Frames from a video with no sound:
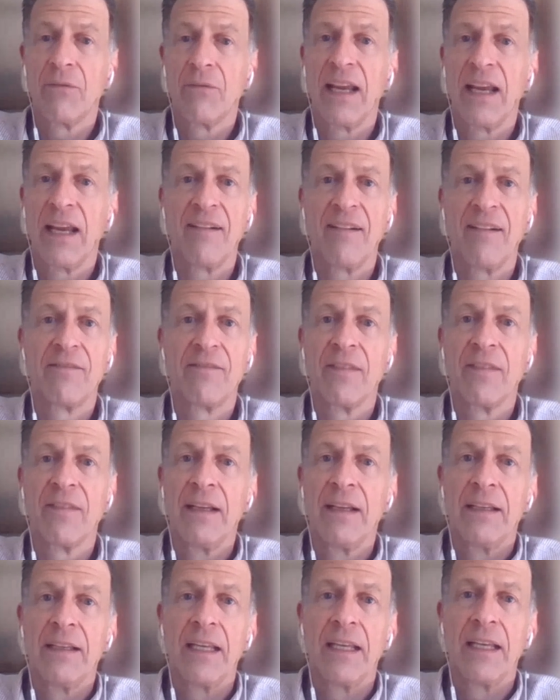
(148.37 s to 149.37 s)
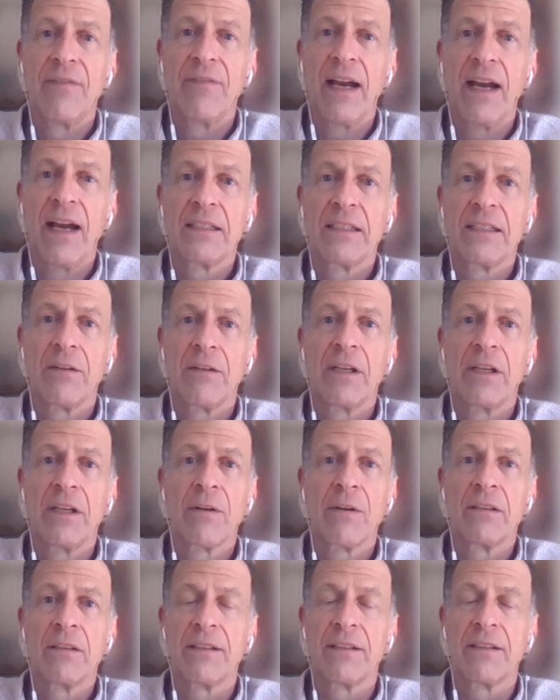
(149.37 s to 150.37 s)
we have advised our
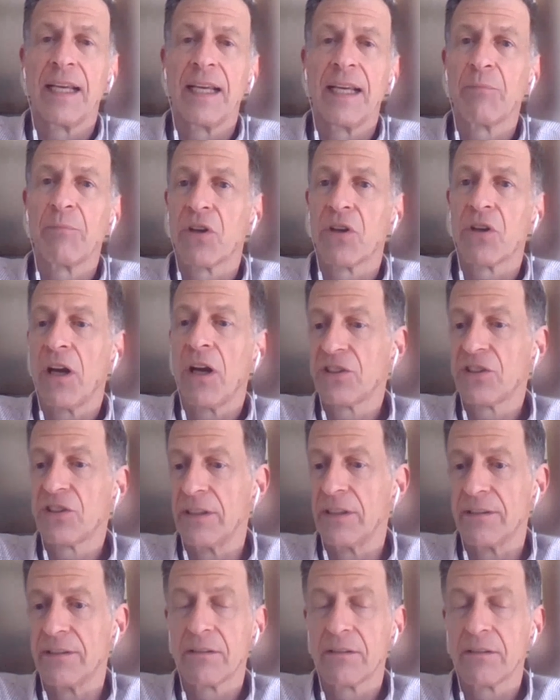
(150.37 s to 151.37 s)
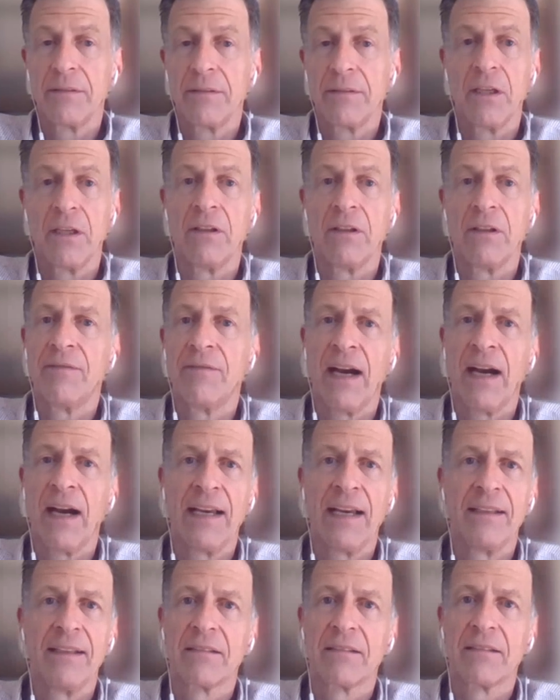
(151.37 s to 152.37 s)
integrators to take precautions,
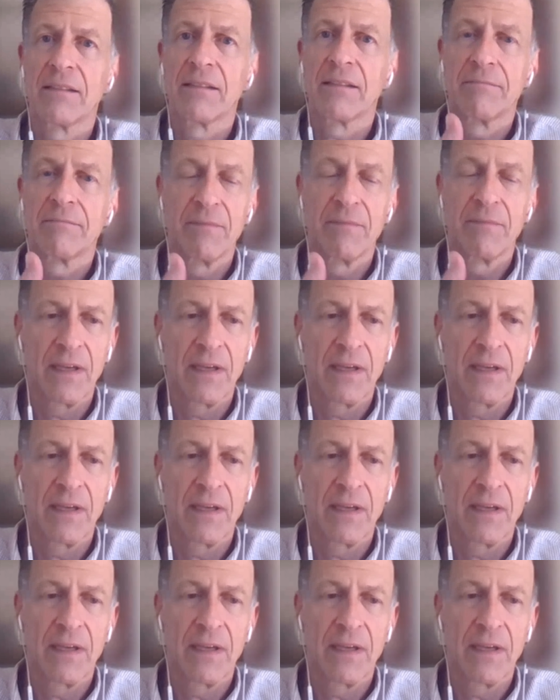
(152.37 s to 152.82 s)
advise